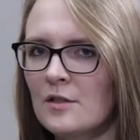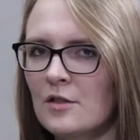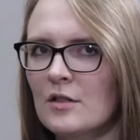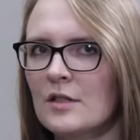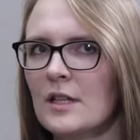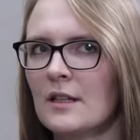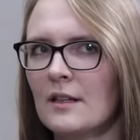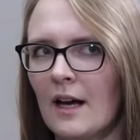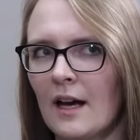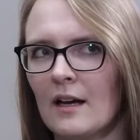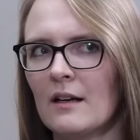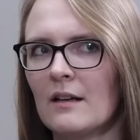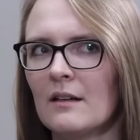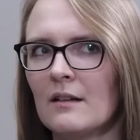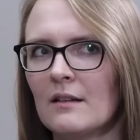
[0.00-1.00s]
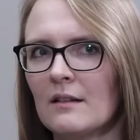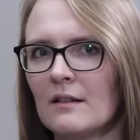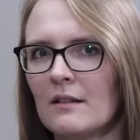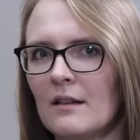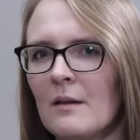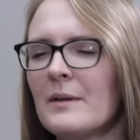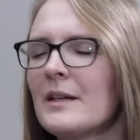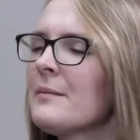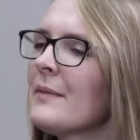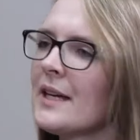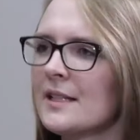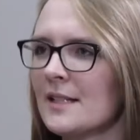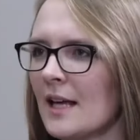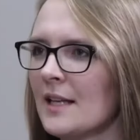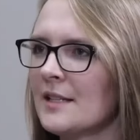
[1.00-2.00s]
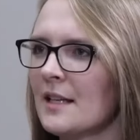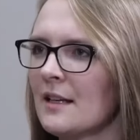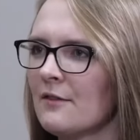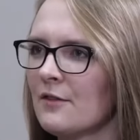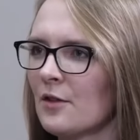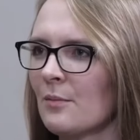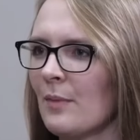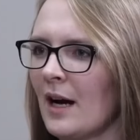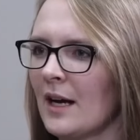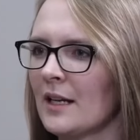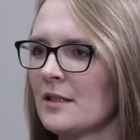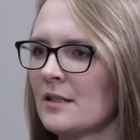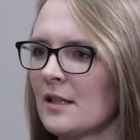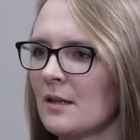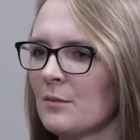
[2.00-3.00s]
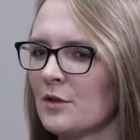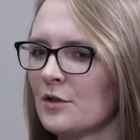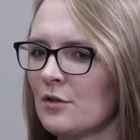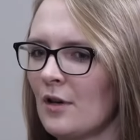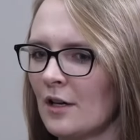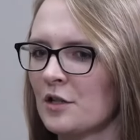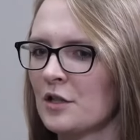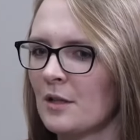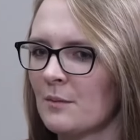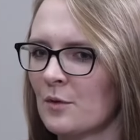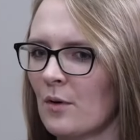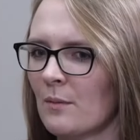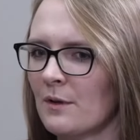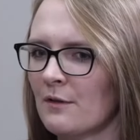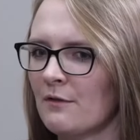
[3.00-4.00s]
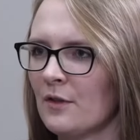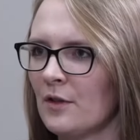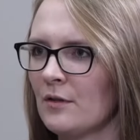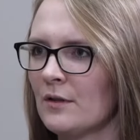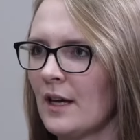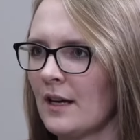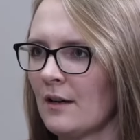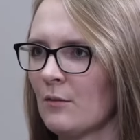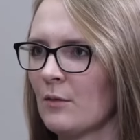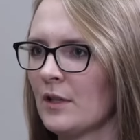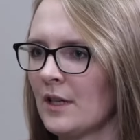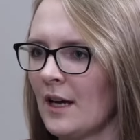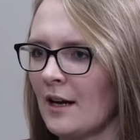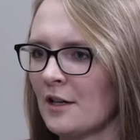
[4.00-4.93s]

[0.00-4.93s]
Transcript: interesting that, I mean, it makes sense that if your body isn't able to actually absorb the food, that it wouldn't